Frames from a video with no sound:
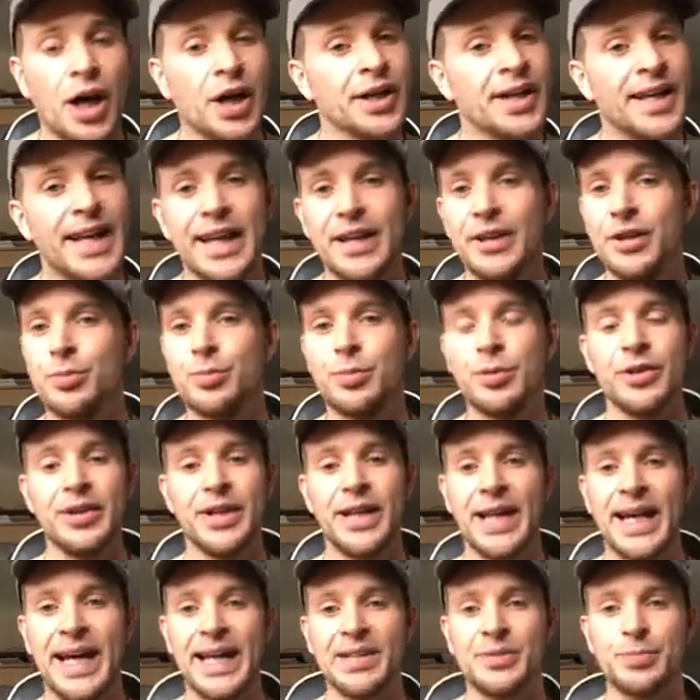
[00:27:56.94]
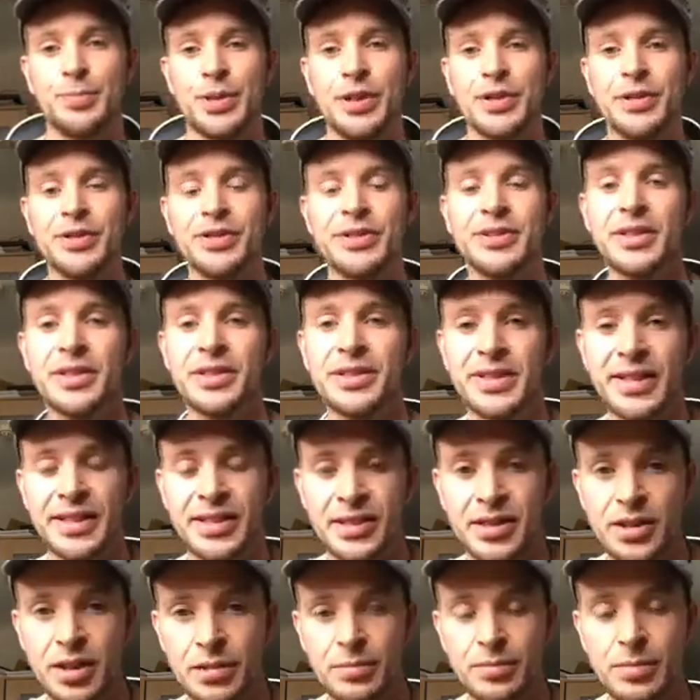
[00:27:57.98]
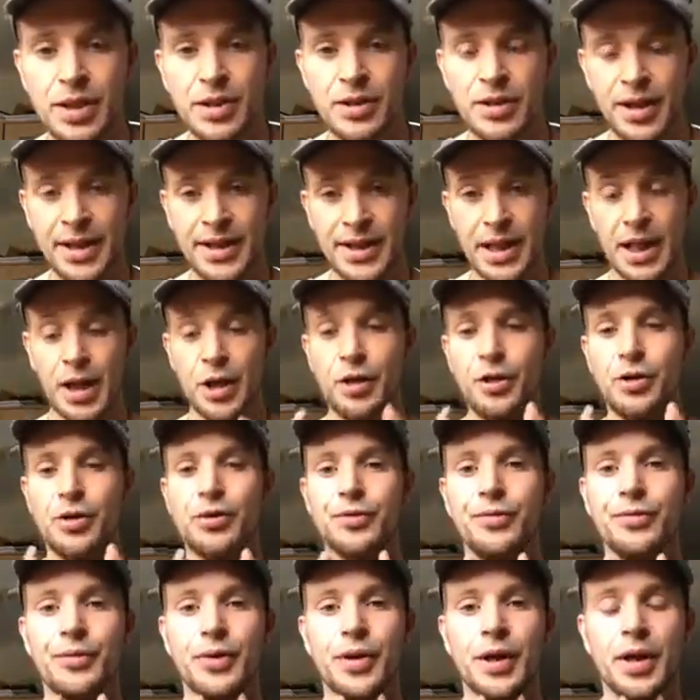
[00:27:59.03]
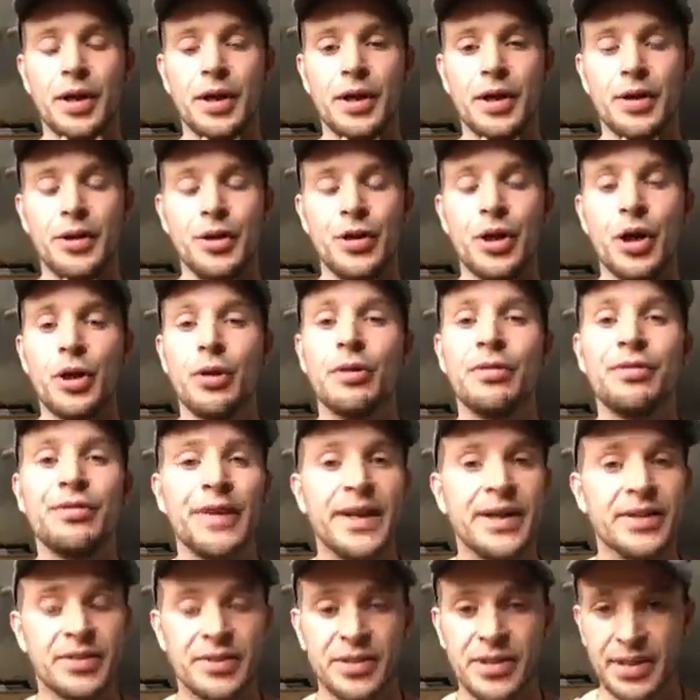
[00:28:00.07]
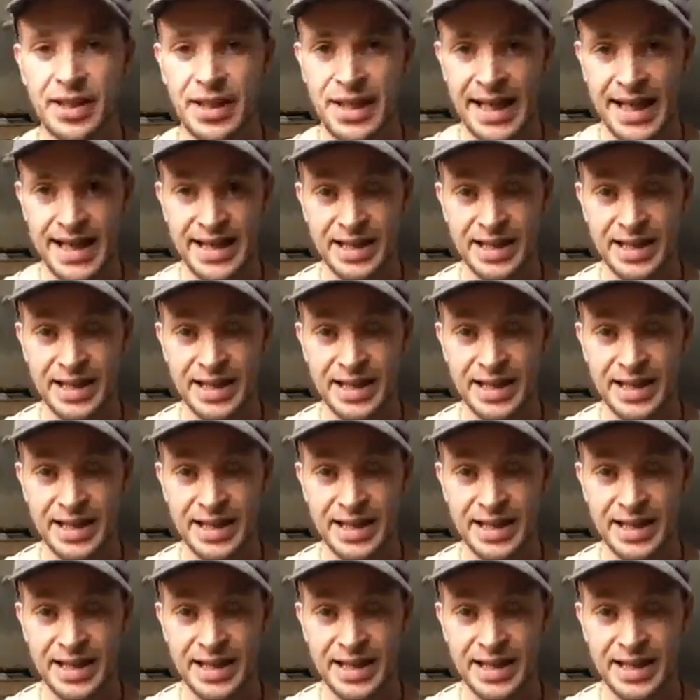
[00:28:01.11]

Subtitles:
I get you, brother. It's because the system, no offence to the